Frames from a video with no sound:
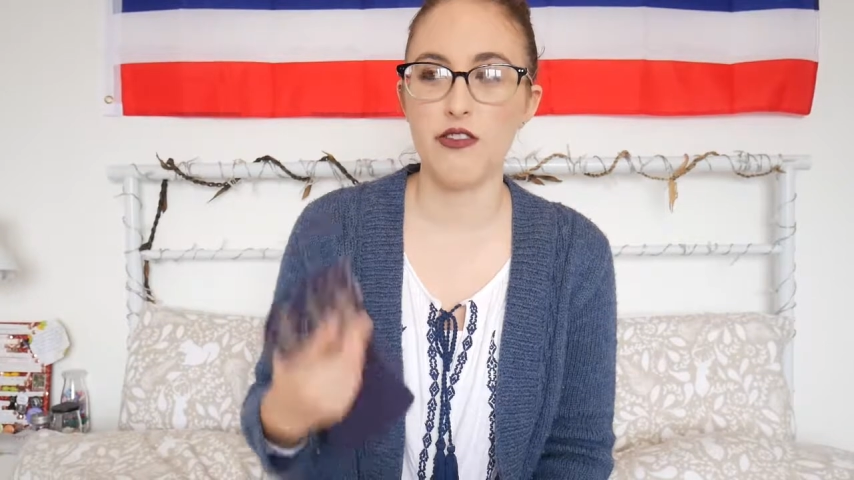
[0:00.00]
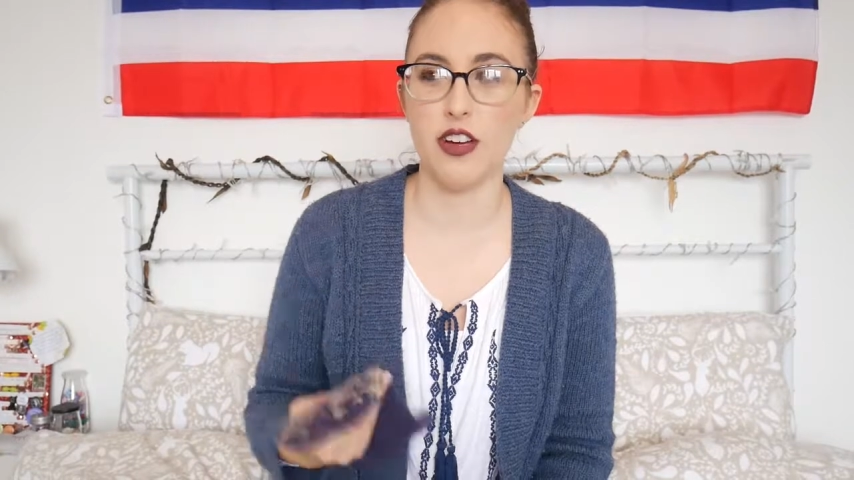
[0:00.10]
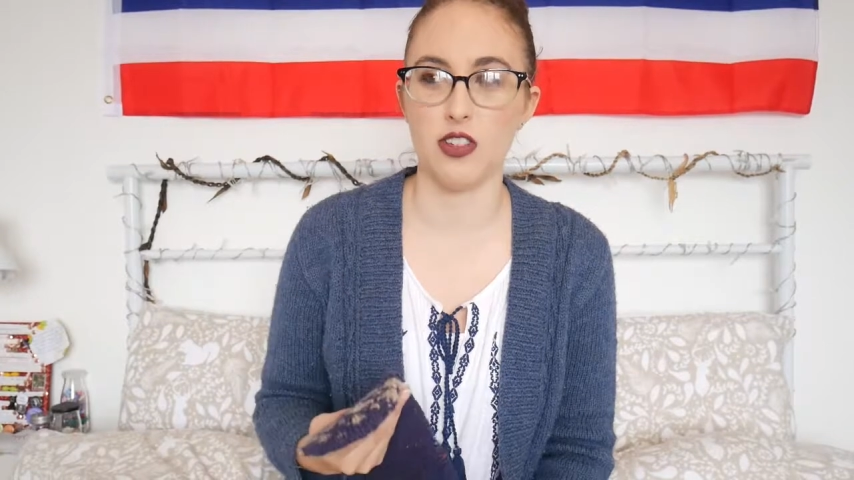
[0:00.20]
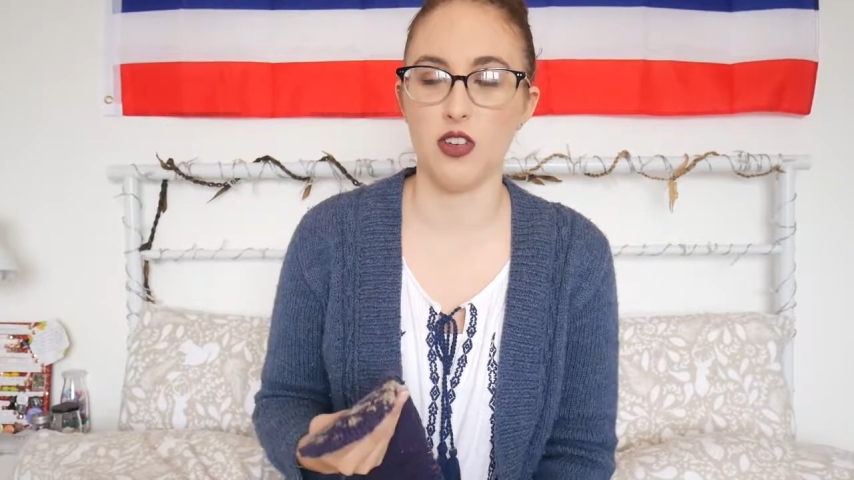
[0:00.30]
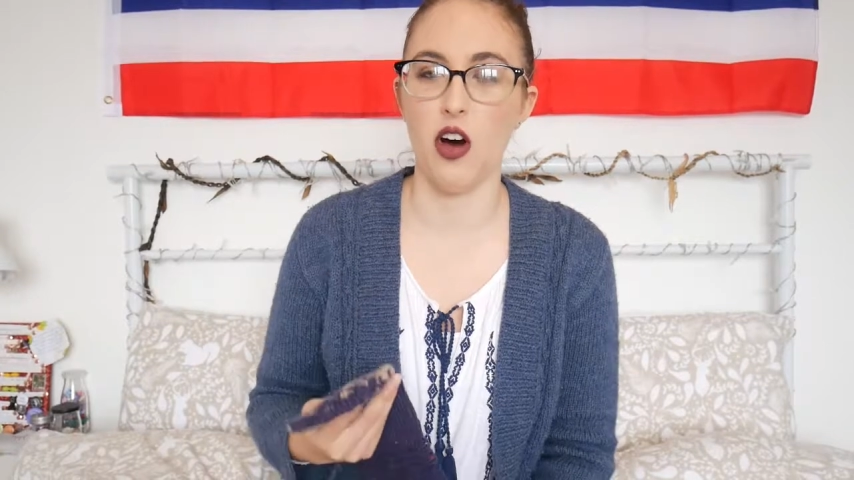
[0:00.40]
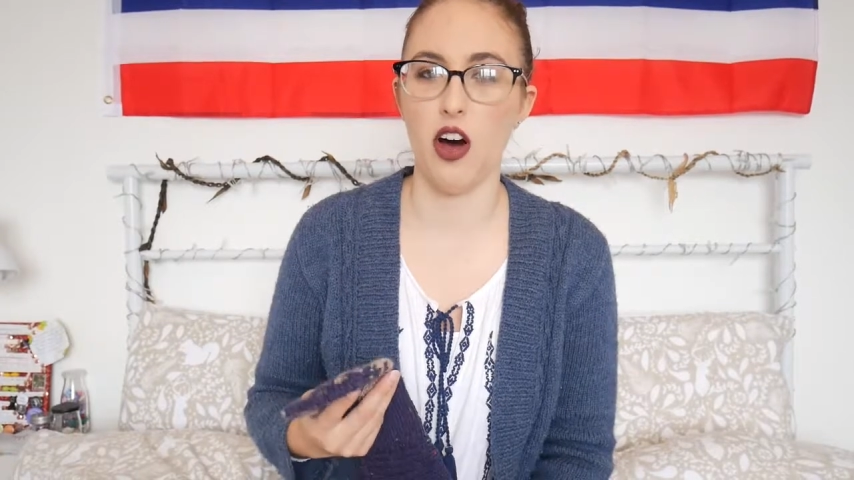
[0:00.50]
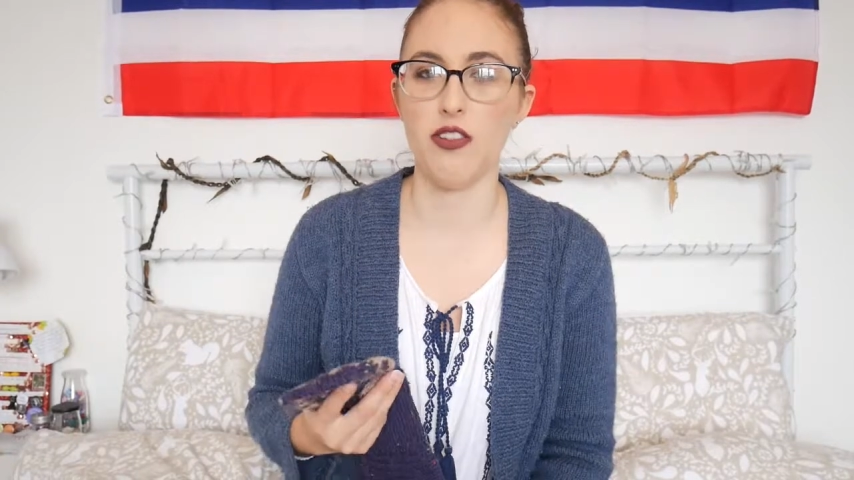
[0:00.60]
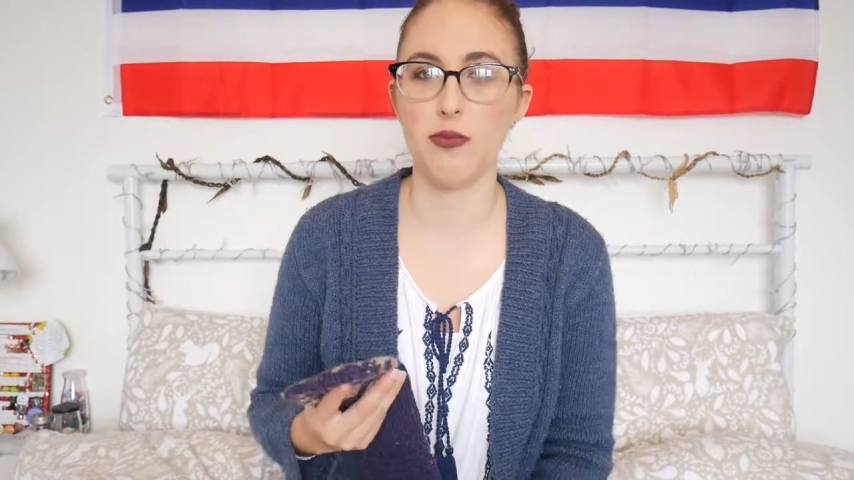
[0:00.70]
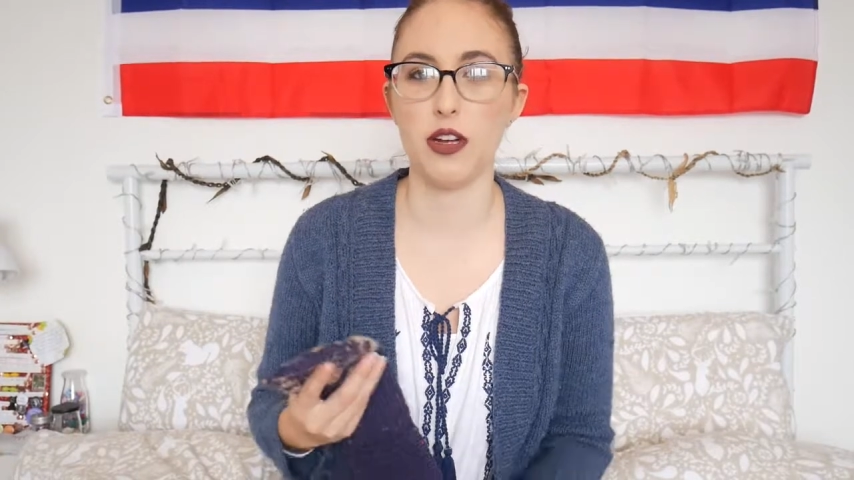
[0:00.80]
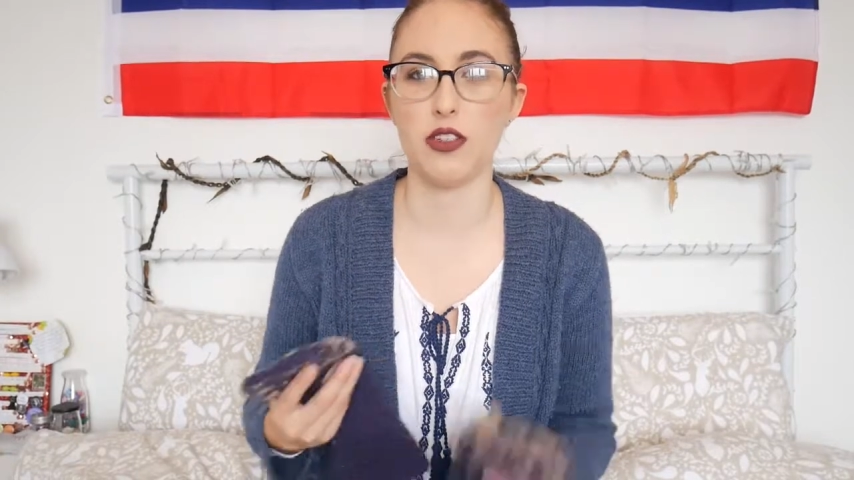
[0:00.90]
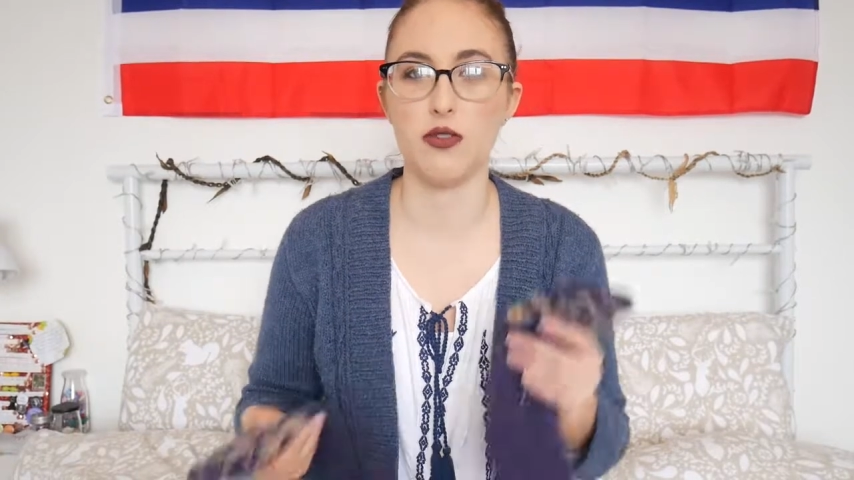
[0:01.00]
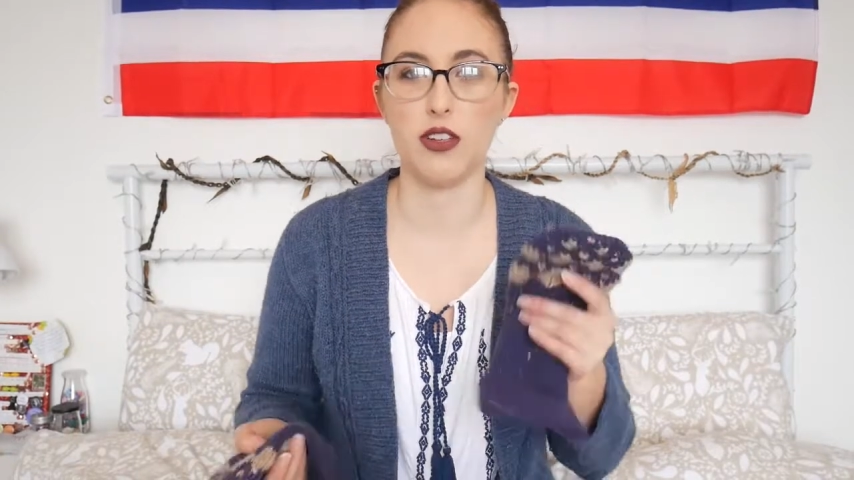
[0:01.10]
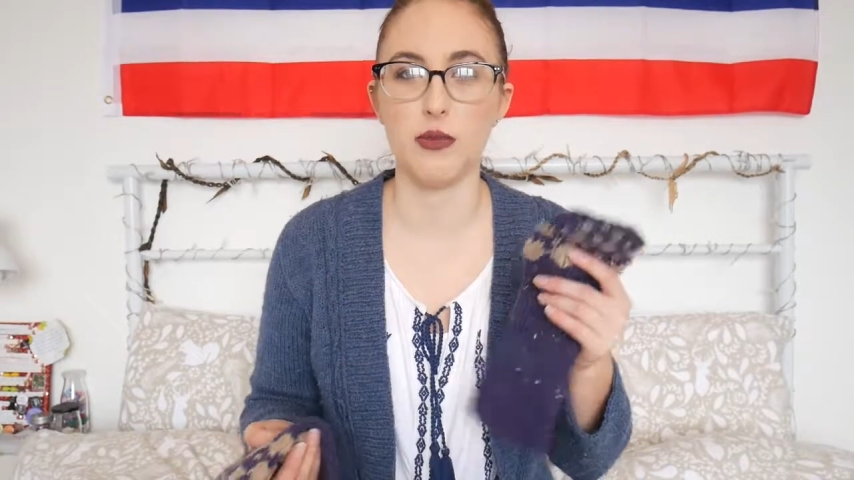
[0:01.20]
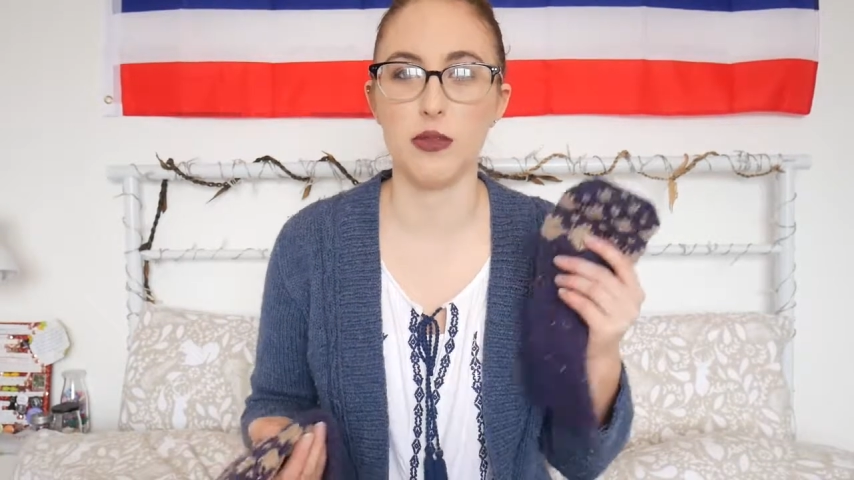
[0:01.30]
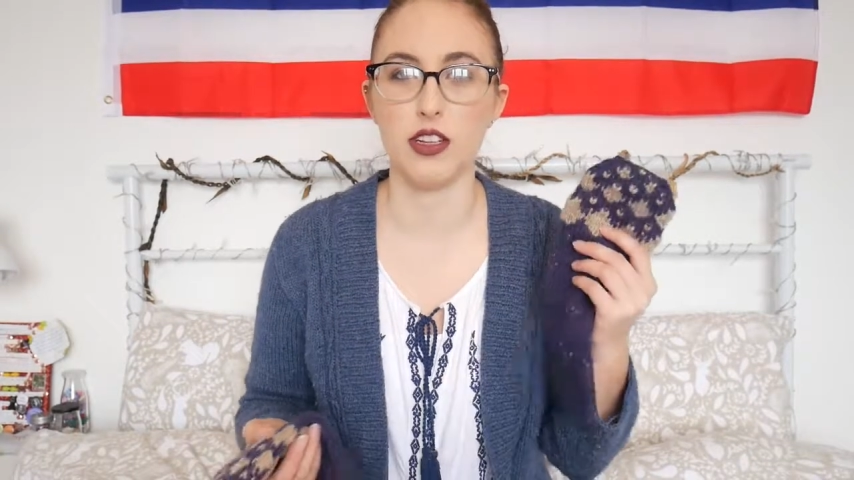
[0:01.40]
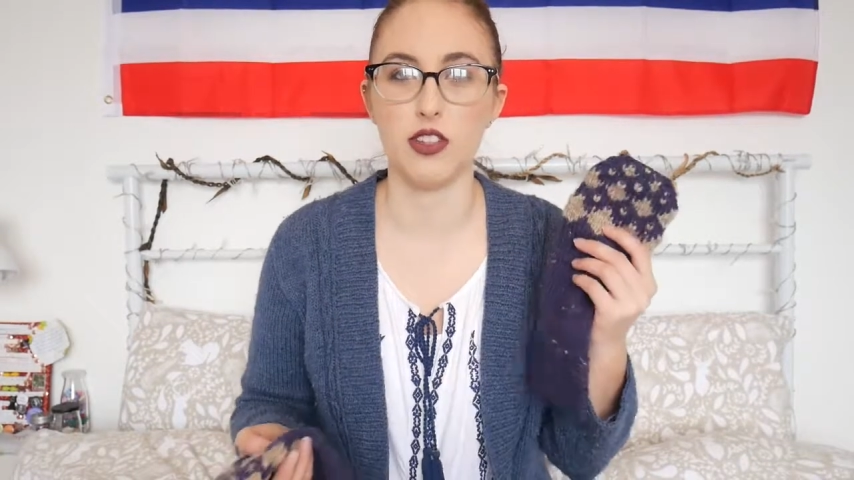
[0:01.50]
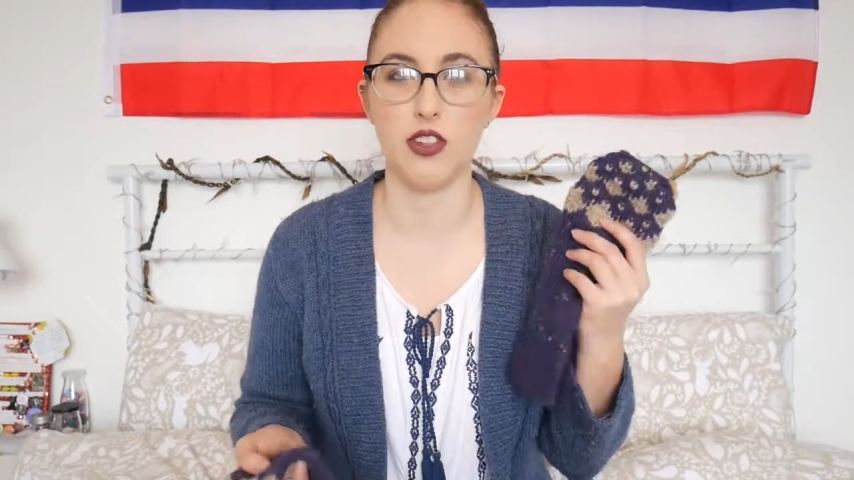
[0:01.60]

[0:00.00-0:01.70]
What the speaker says: felt off, but it's really because